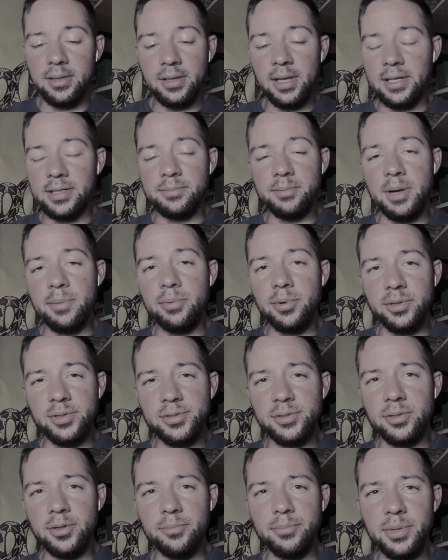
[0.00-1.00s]
That's my
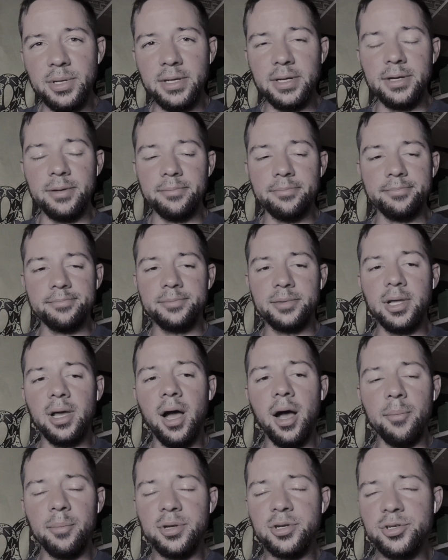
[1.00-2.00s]
personal opinion. The
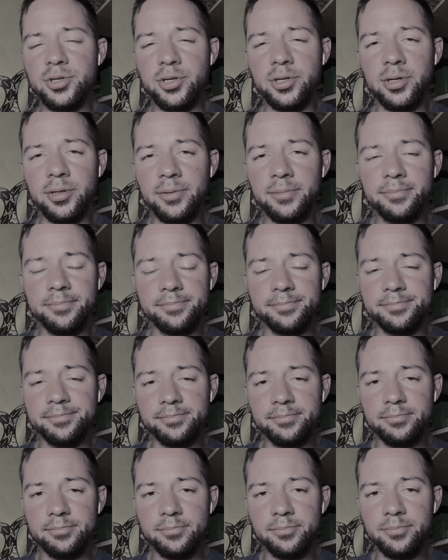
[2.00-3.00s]
Amish are
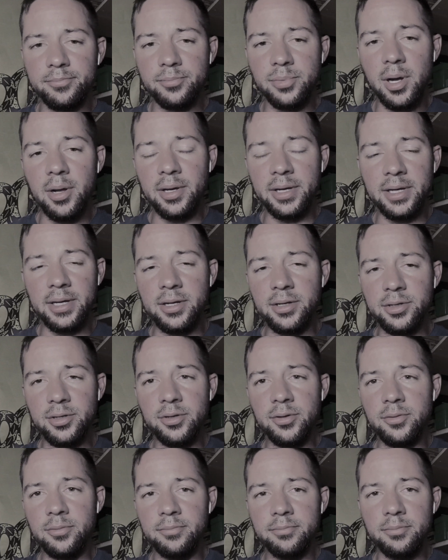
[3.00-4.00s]
probably gonna
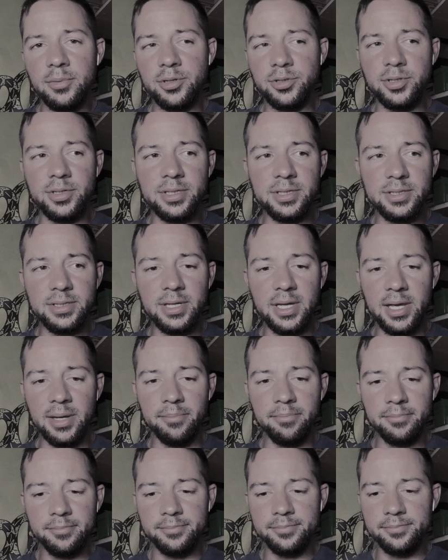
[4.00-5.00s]
do much of the
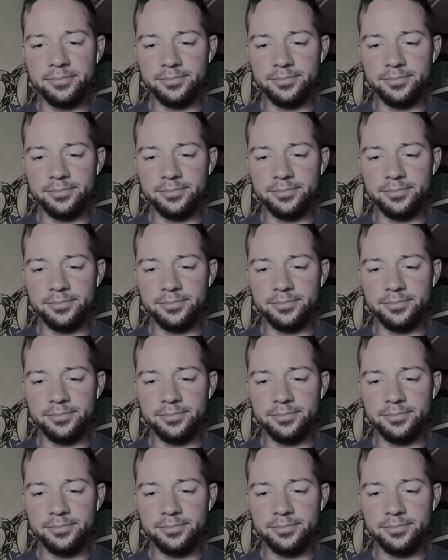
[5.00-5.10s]
same.